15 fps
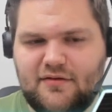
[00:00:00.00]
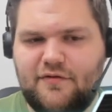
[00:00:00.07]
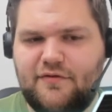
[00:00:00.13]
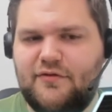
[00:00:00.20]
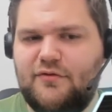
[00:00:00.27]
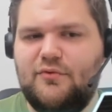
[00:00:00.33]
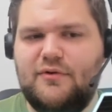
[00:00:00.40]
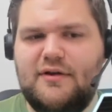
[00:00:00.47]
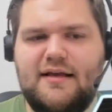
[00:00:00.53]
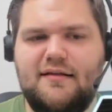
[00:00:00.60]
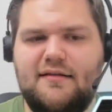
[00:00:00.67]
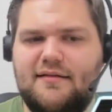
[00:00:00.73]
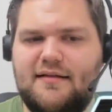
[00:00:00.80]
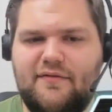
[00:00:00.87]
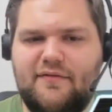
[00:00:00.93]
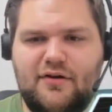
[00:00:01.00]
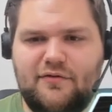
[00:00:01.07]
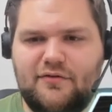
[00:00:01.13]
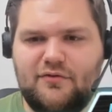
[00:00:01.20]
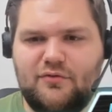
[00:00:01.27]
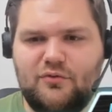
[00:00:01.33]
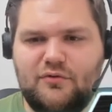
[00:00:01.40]
offsuit, ace 7
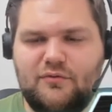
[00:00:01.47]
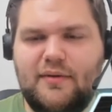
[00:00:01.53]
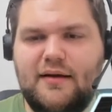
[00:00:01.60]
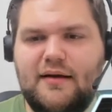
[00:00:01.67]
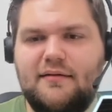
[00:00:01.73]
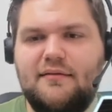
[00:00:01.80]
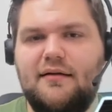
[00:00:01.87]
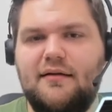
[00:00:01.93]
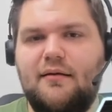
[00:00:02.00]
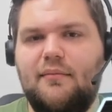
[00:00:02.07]
offsuit, but